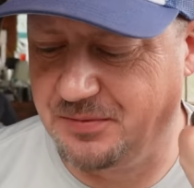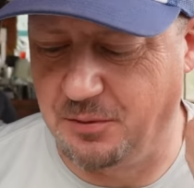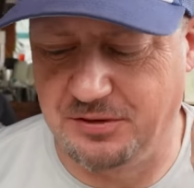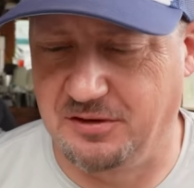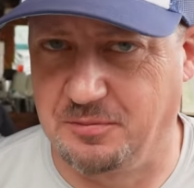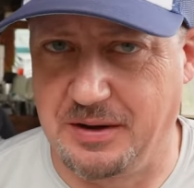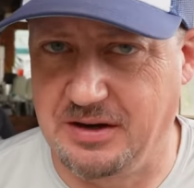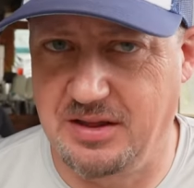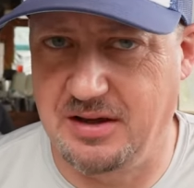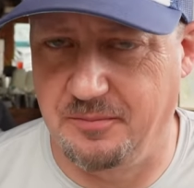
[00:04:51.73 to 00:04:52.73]
I wasn't
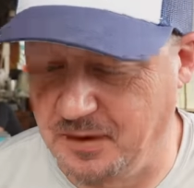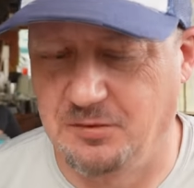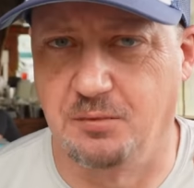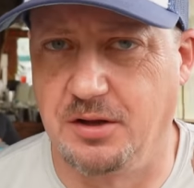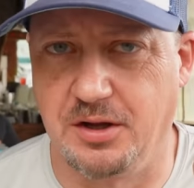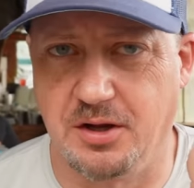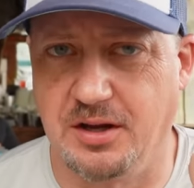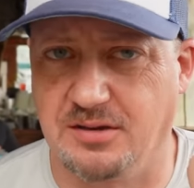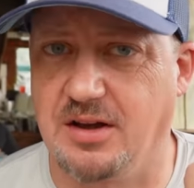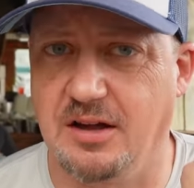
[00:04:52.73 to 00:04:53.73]
expecting that. It's really
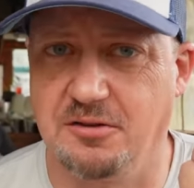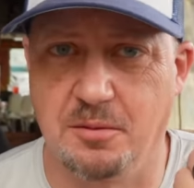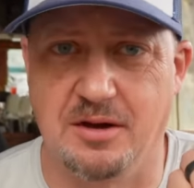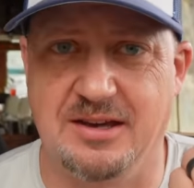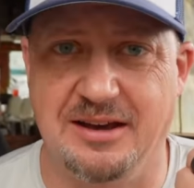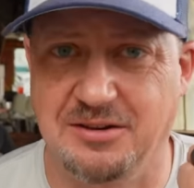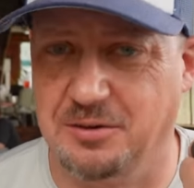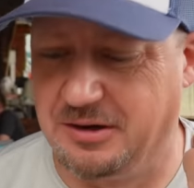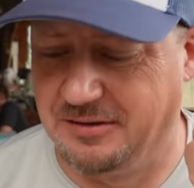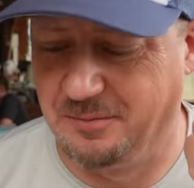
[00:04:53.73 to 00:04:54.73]
good. It's got some good kick
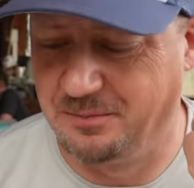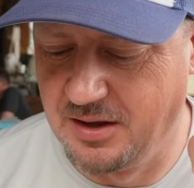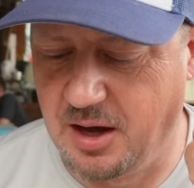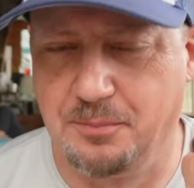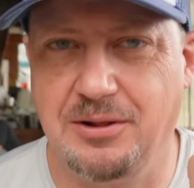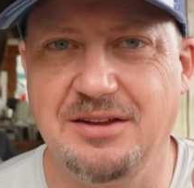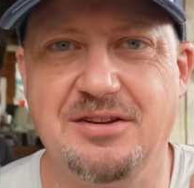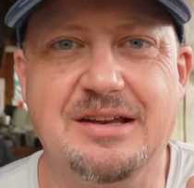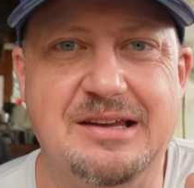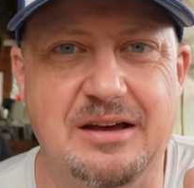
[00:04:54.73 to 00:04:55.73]
to it. A
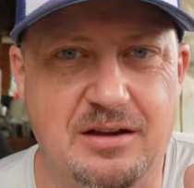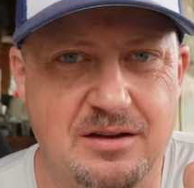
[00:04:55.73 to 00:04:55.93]
pleasant kick.